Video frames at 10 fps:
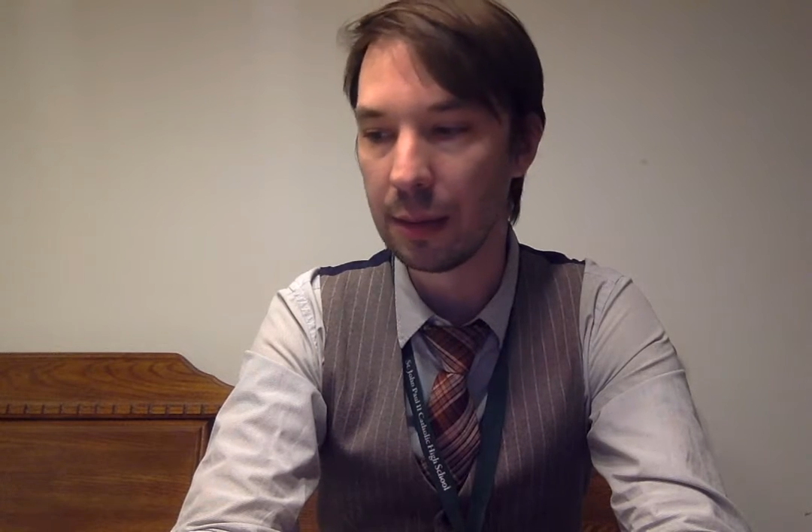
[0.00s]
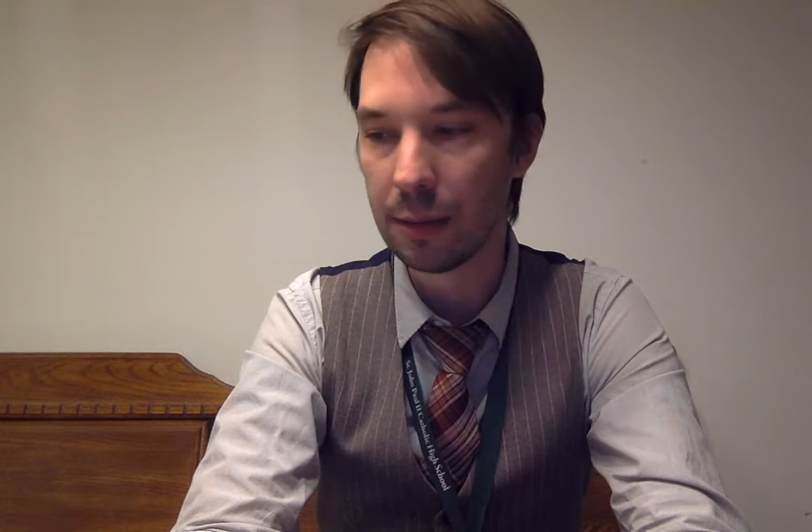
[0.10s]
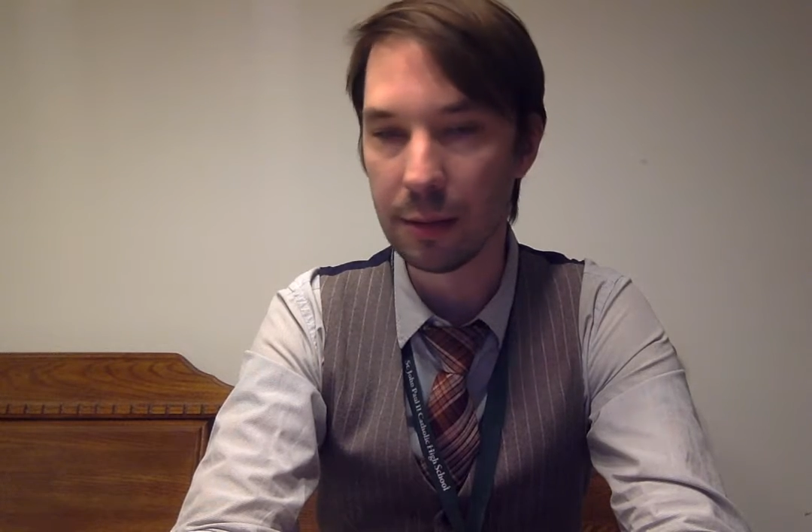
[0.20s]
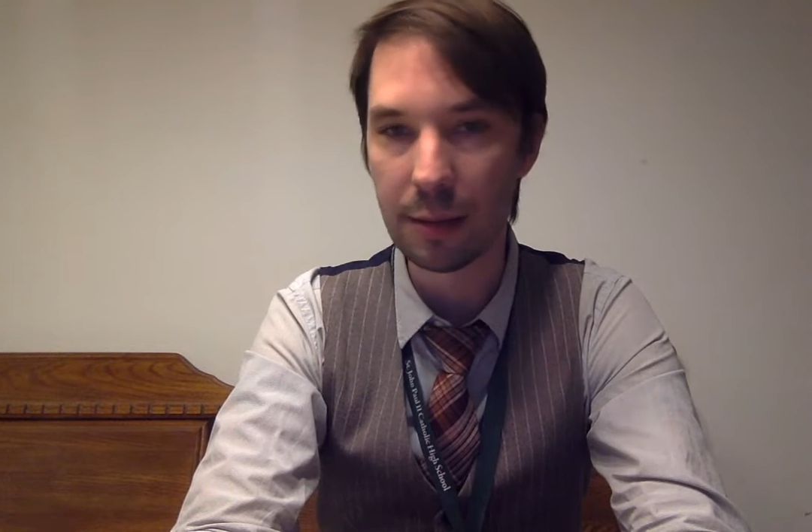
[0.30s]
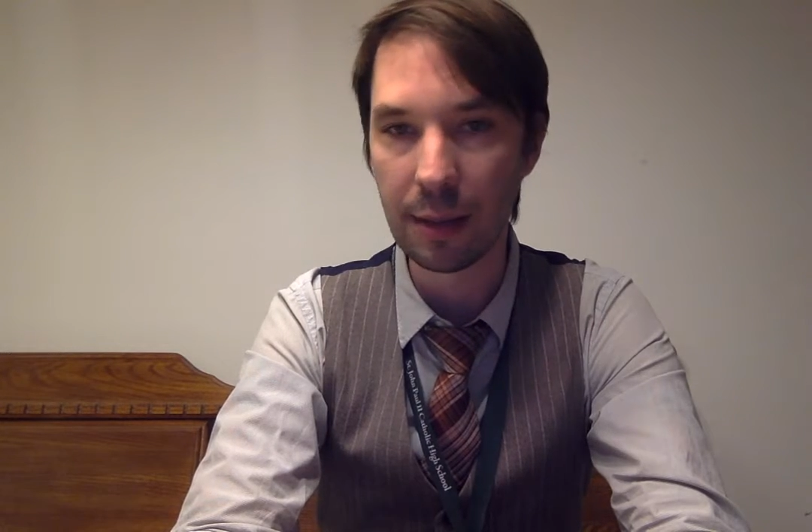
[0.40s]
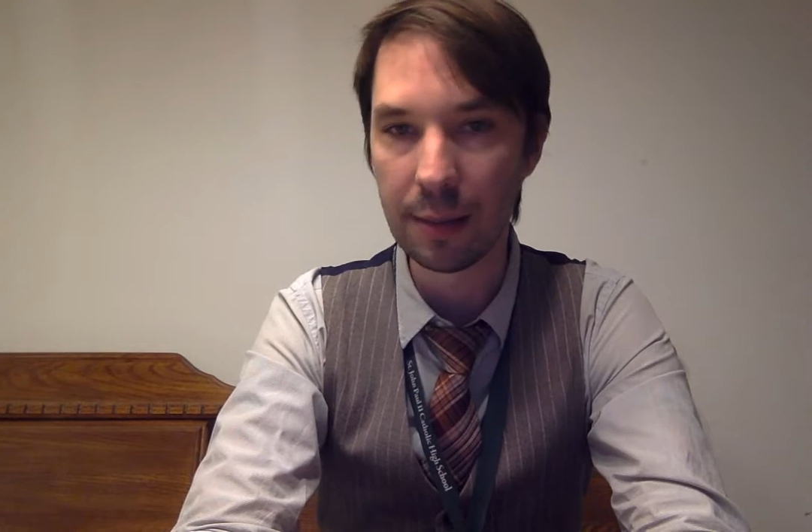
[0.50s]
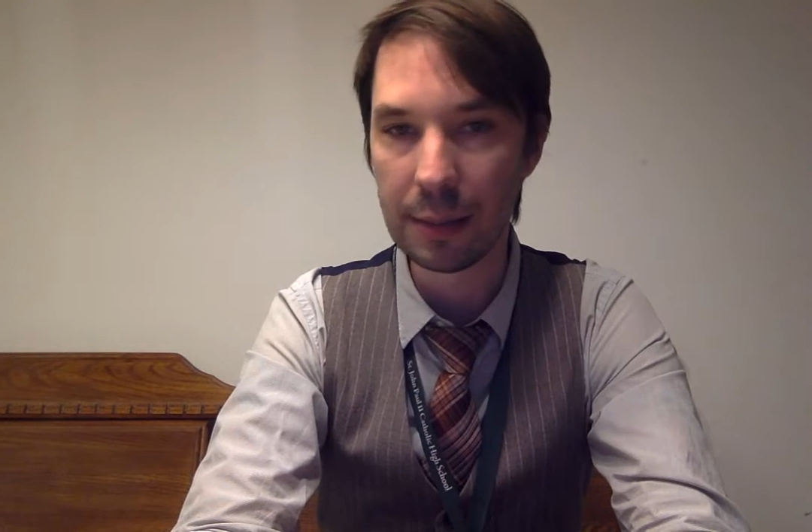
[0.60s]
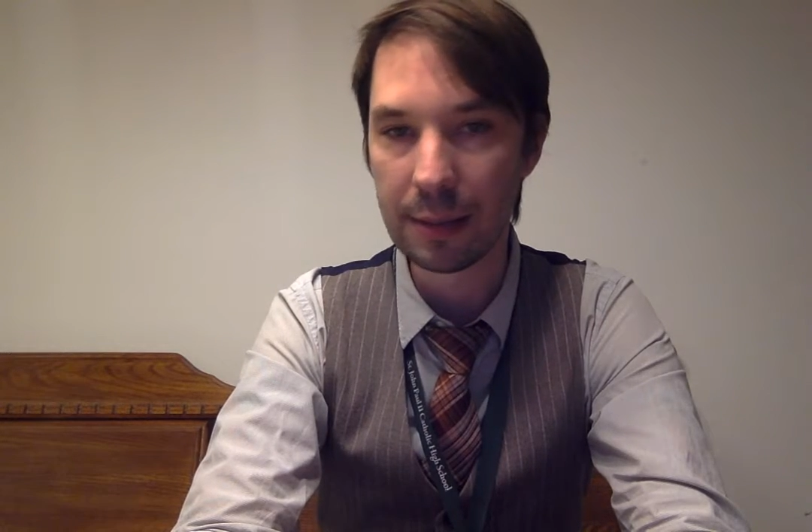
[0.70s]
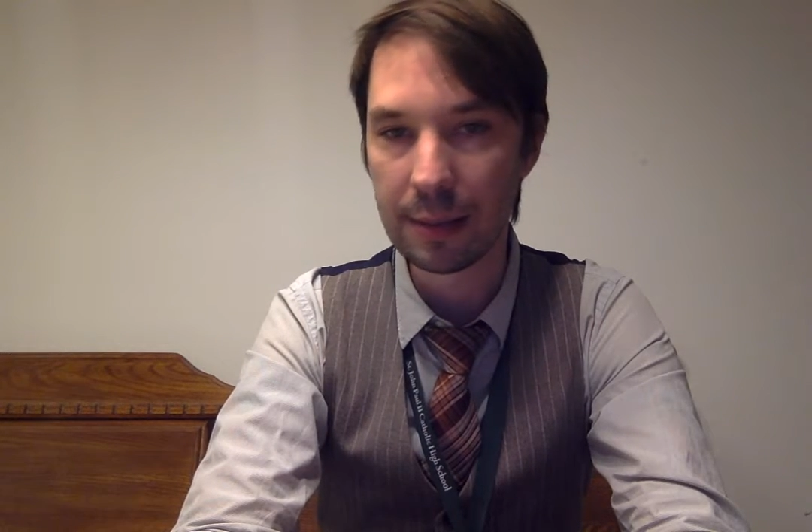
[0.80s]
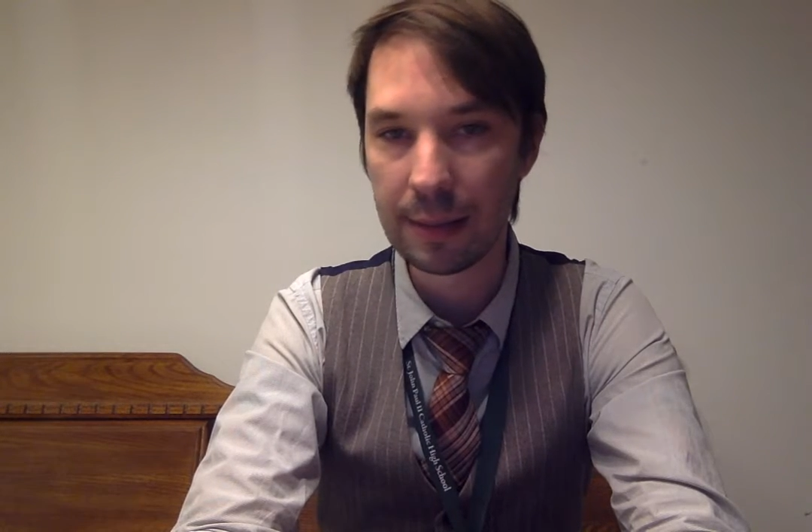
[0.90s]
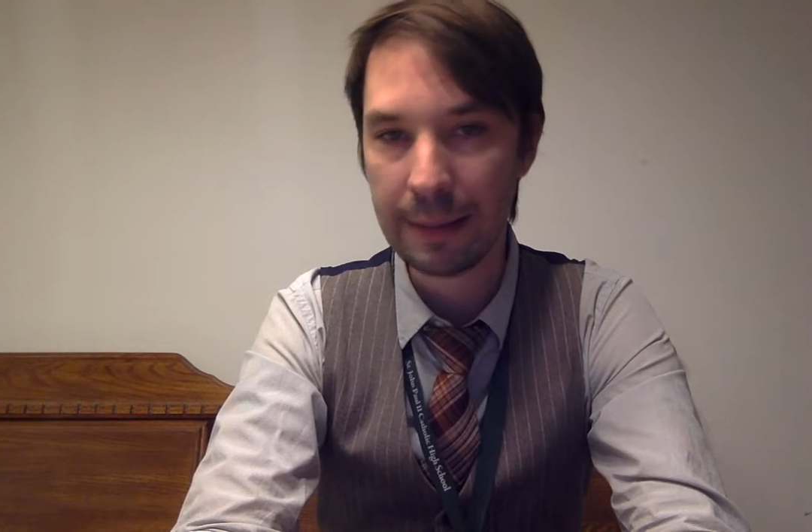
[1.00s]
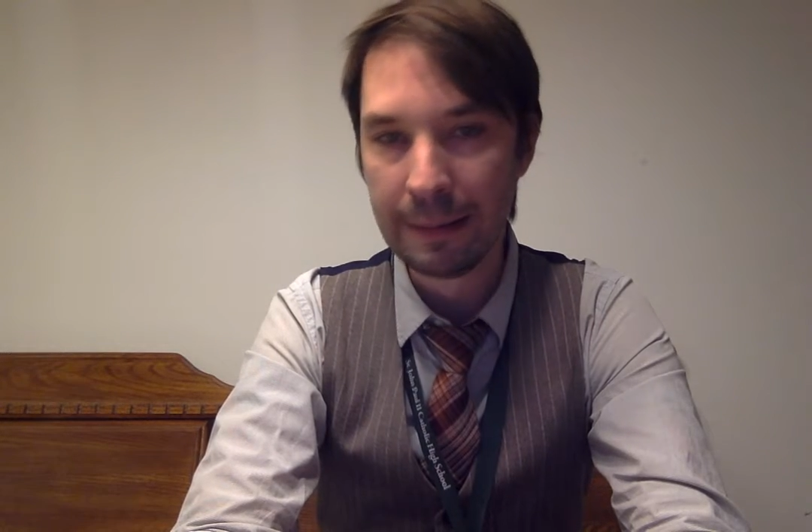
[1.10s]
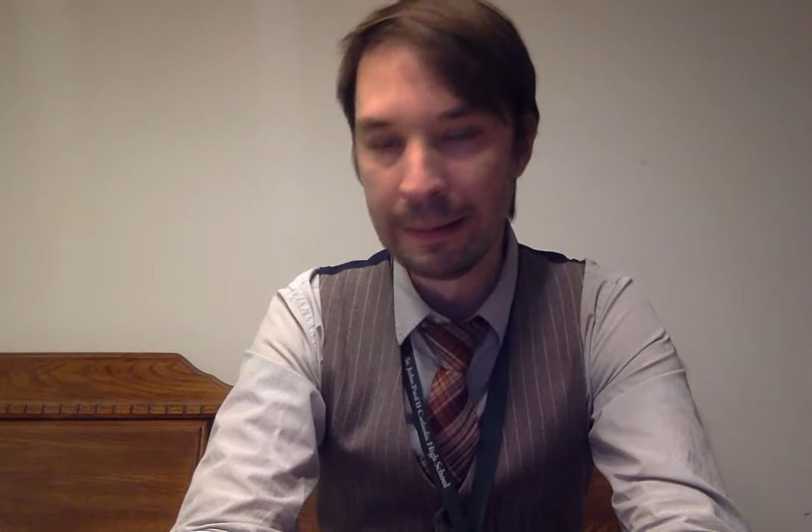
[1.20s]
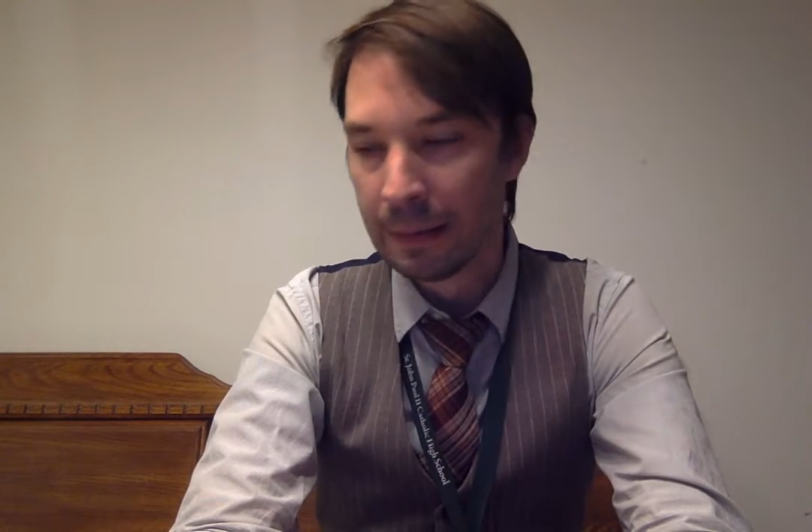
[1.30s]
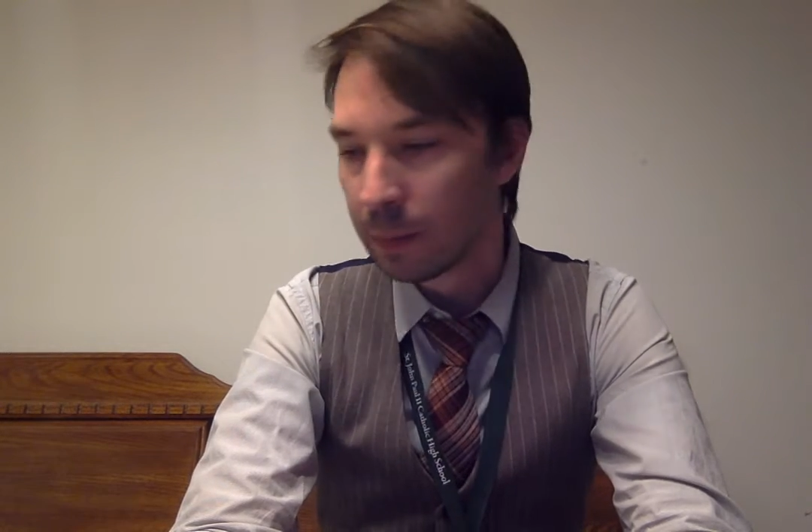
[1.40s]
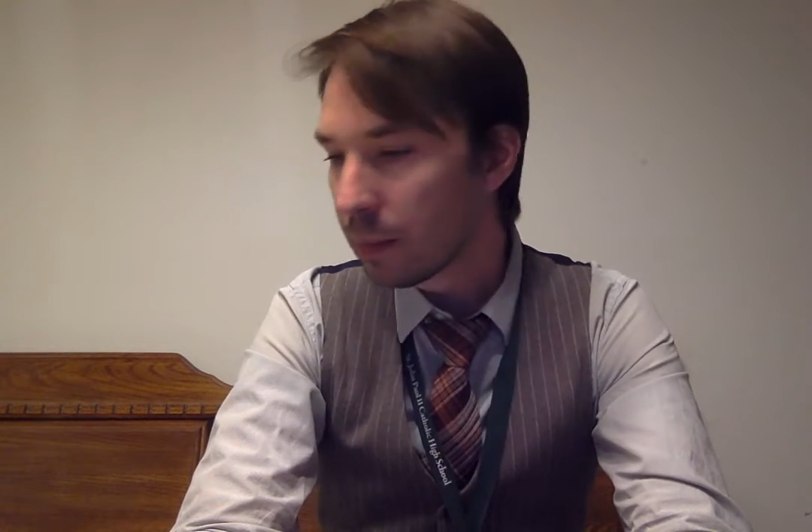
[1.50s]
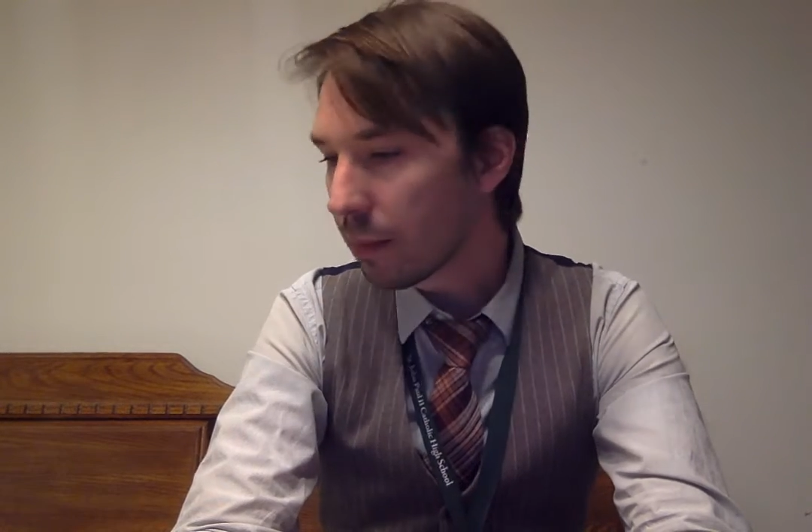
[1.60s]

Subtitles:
your assignments.